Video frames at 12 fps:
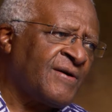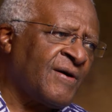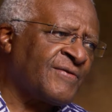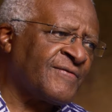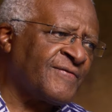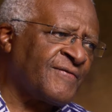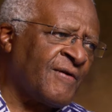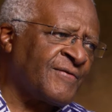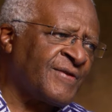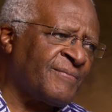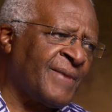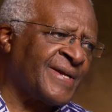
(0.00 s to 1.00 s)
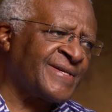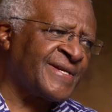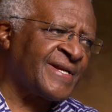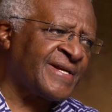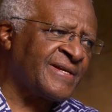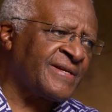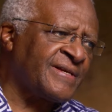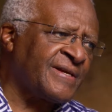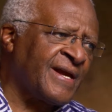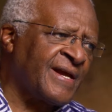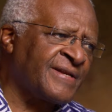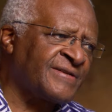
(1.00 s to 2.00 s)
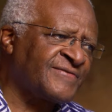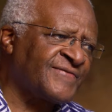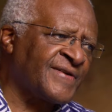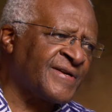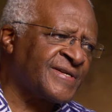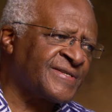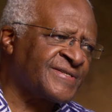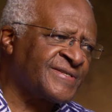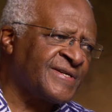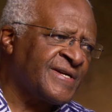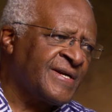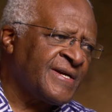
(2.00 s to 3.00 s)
on the Monday, he had his first